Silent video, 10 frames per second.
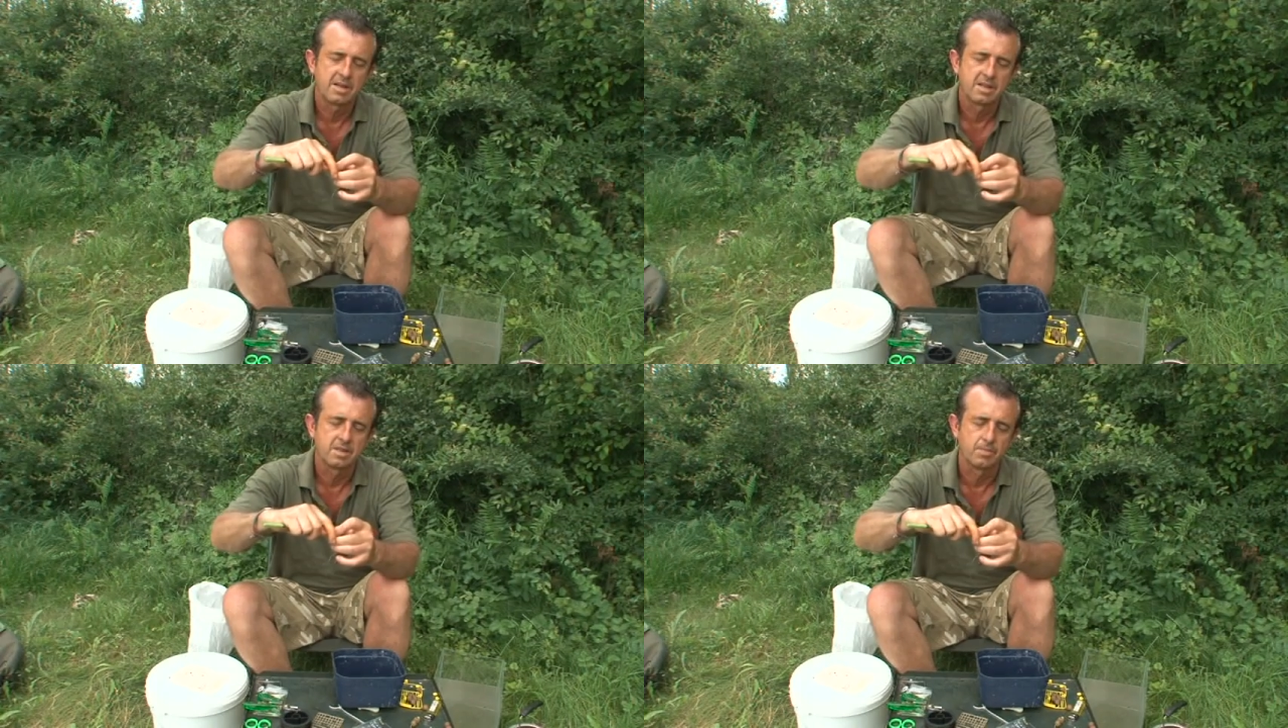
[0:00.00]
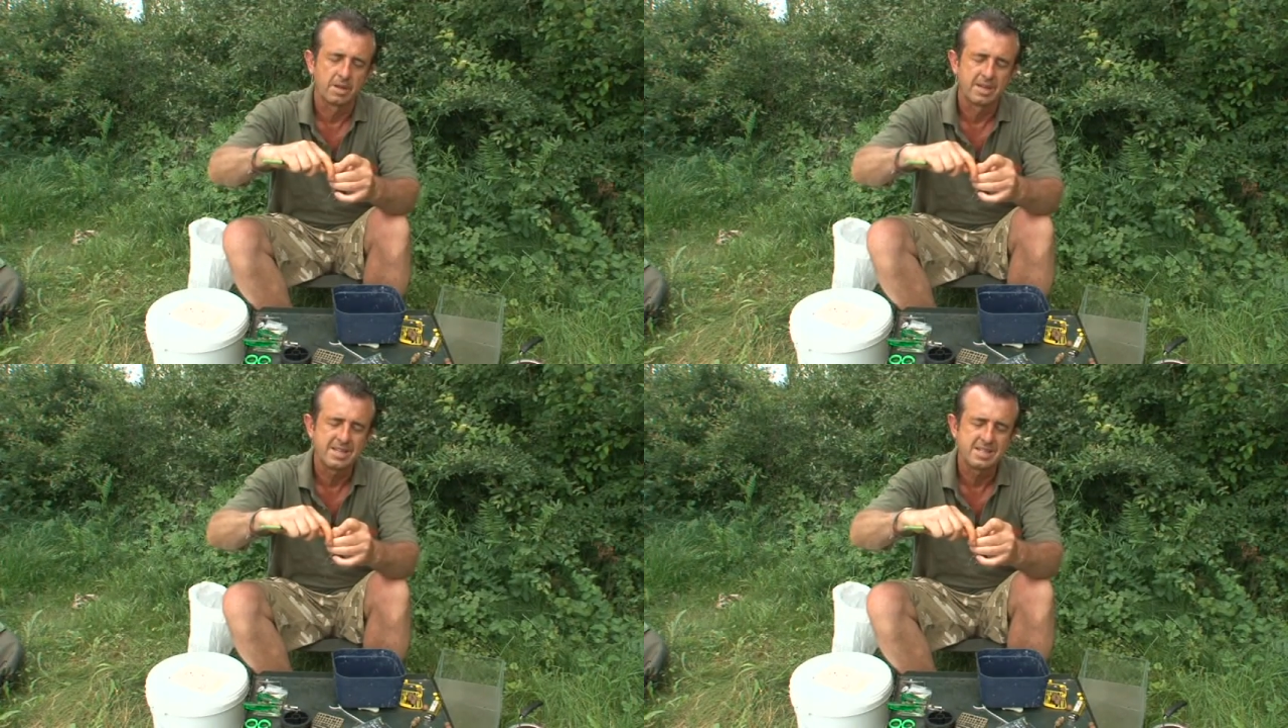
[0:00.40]
it into
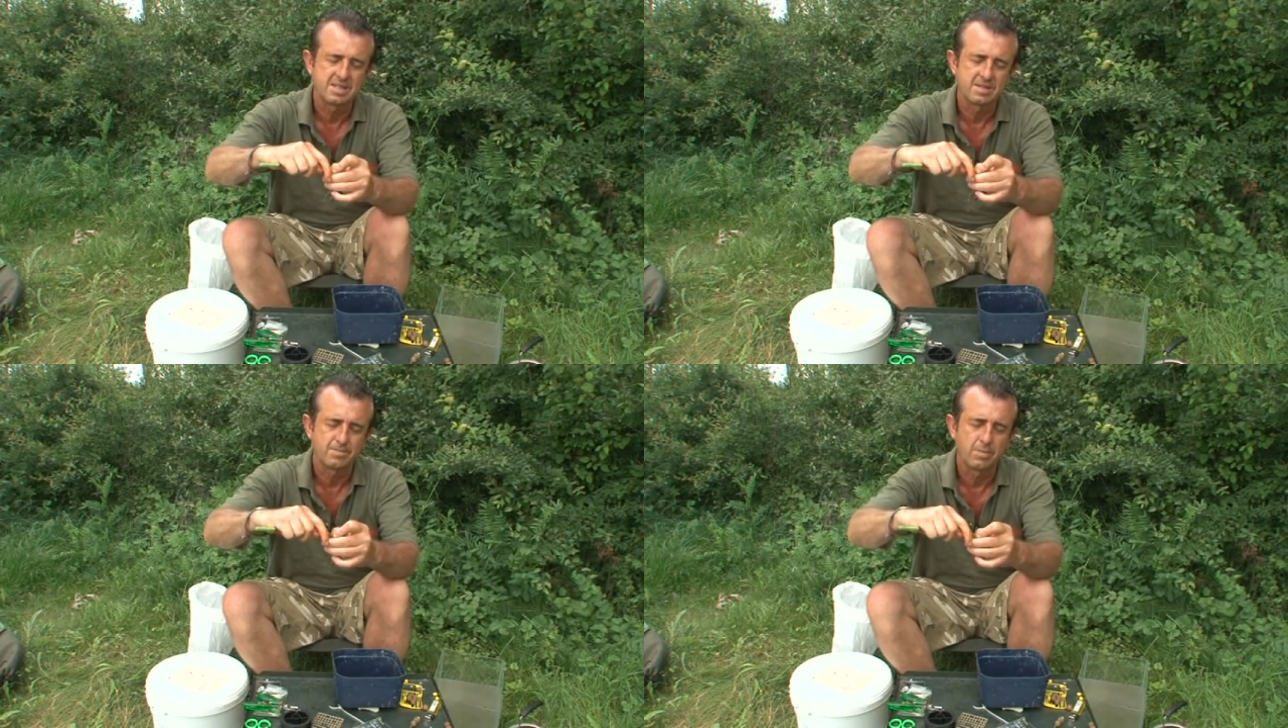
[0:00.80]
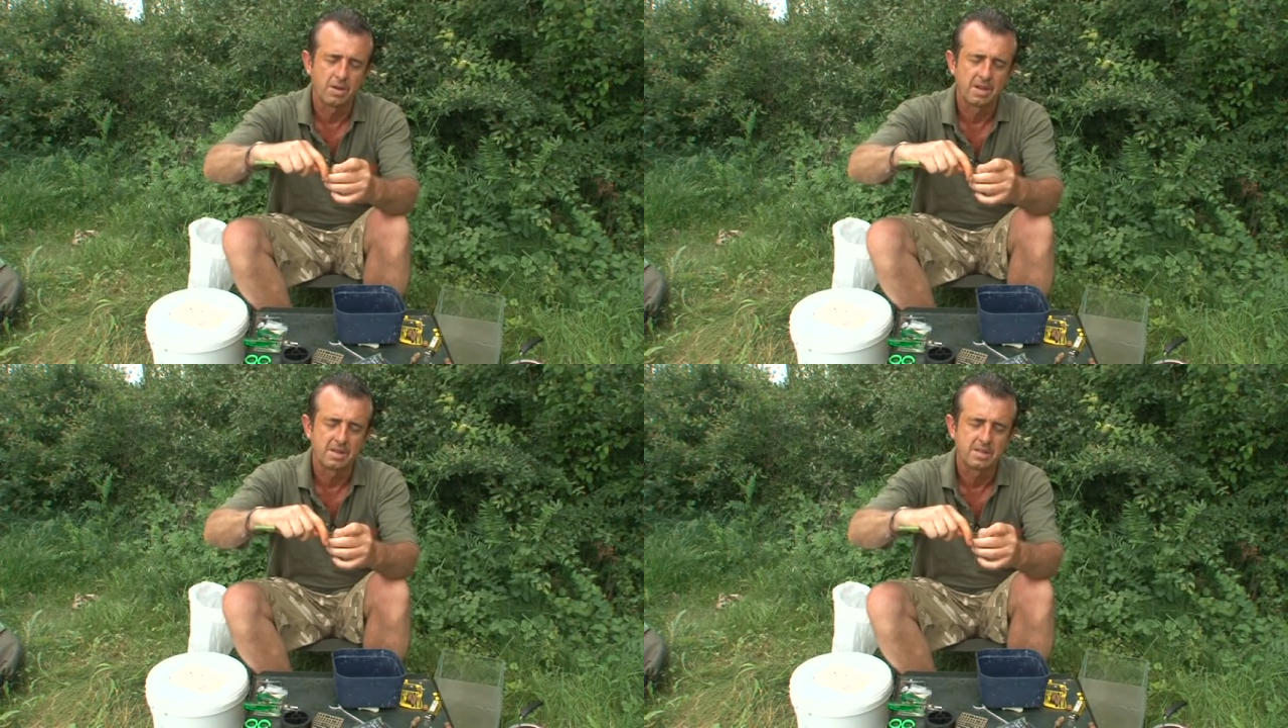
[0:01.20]
place, pull
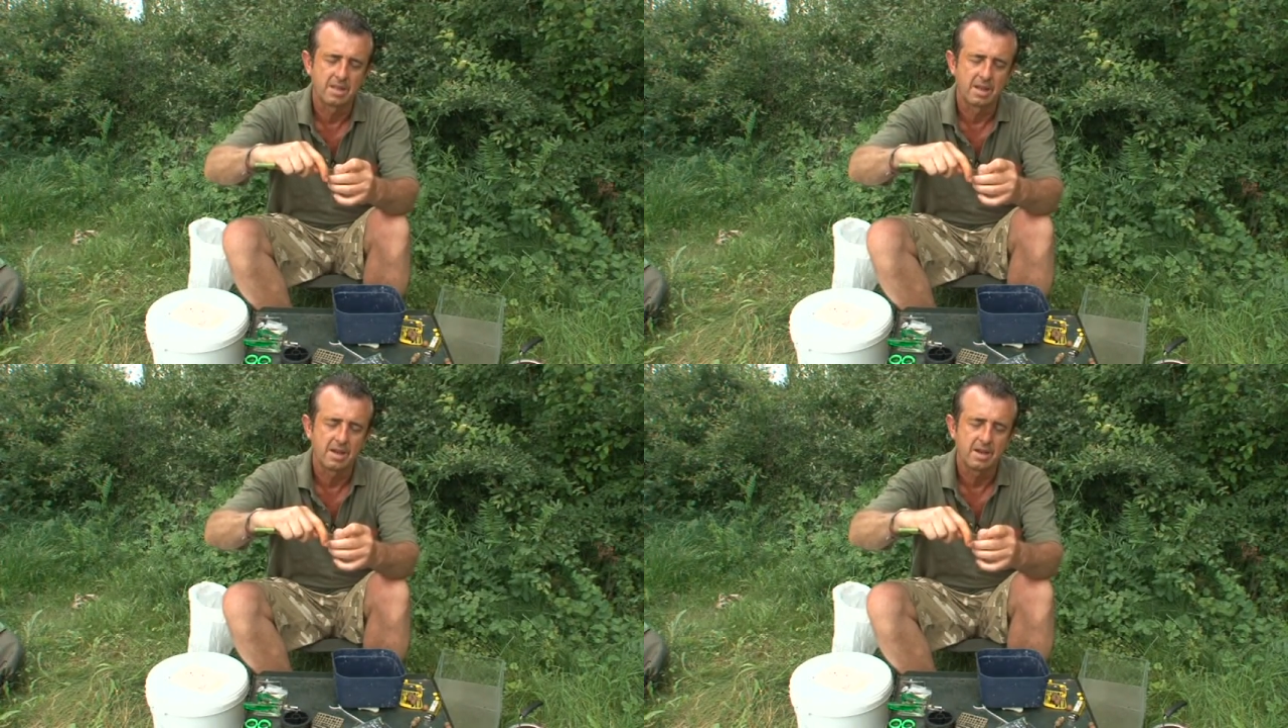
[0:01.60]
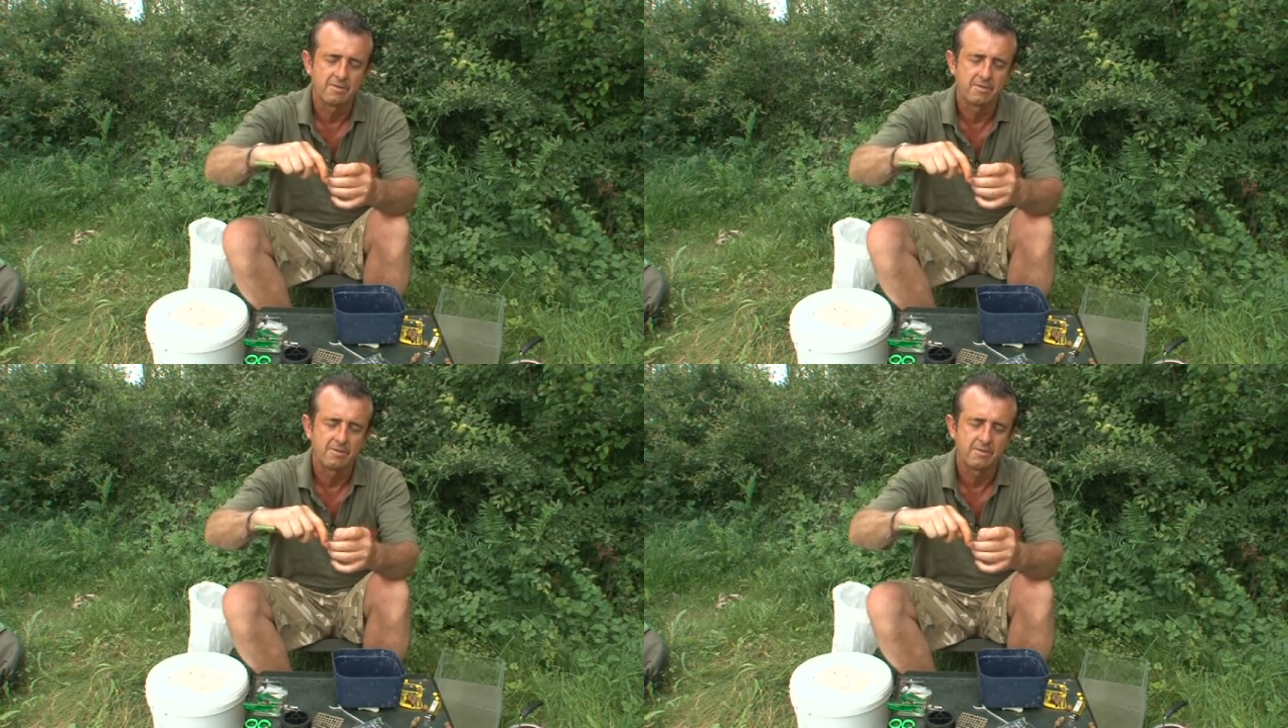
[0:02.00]
it in there.